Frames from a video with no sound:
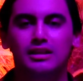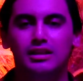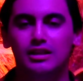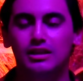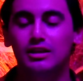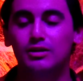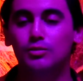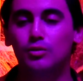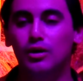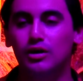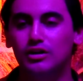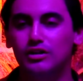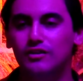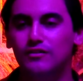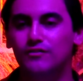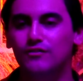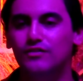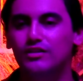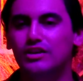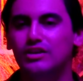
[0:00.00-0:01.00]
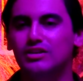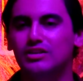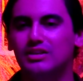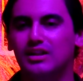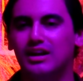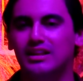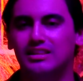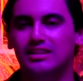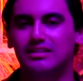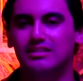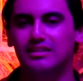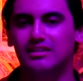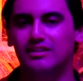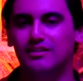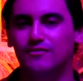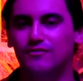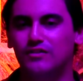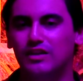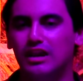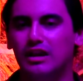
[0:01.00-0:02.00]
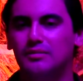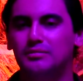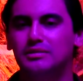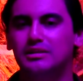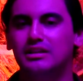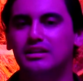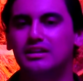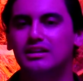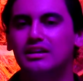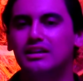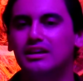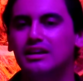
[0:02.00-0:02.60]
They want you to feel like this is a family